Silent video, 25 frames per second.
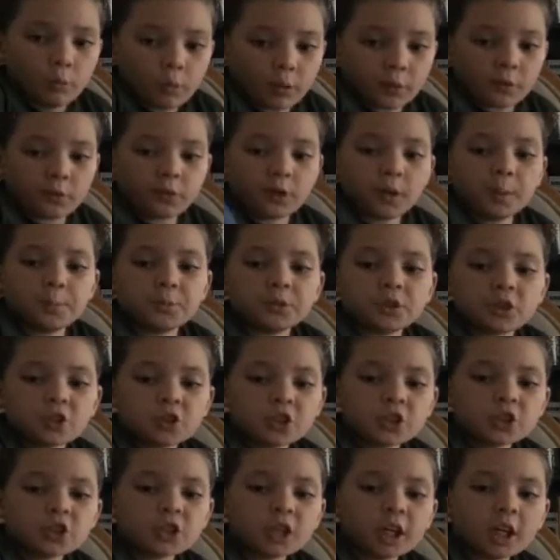flipped
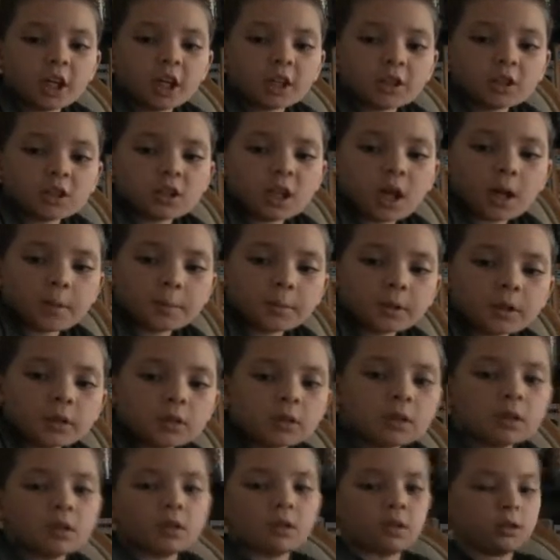the sand
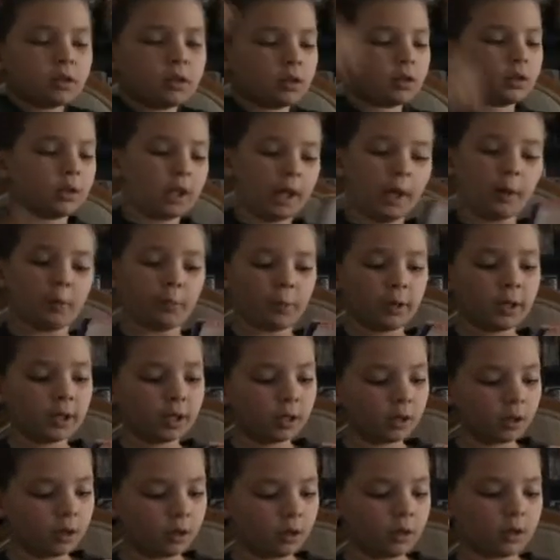timer. It
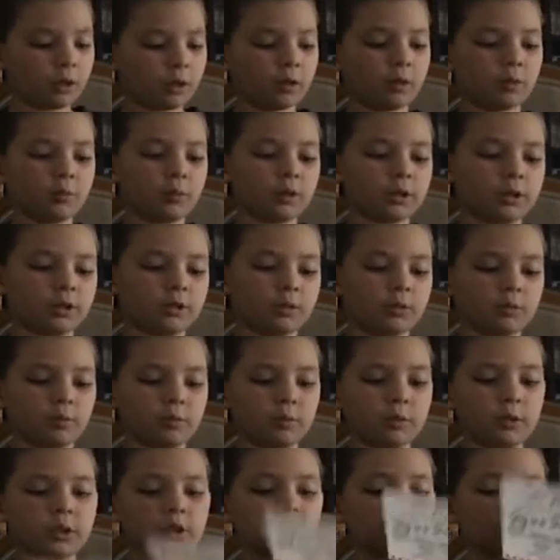went on.
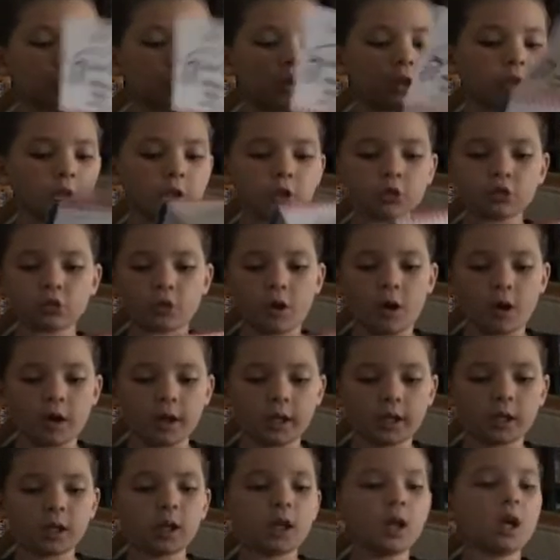We started
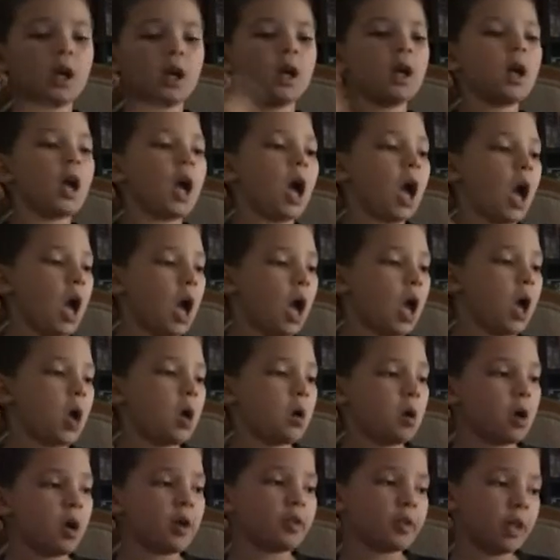drawing,
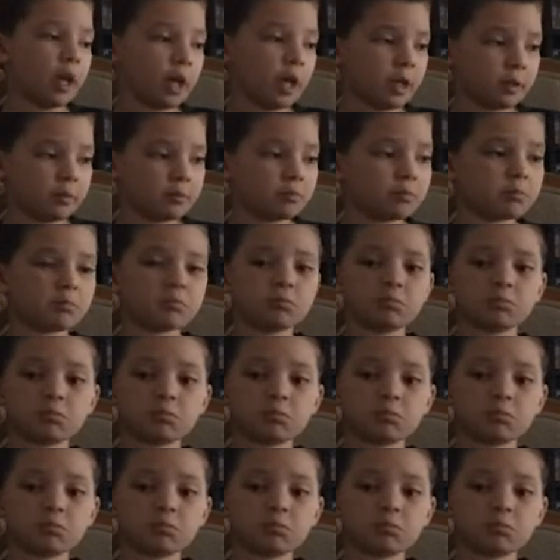and then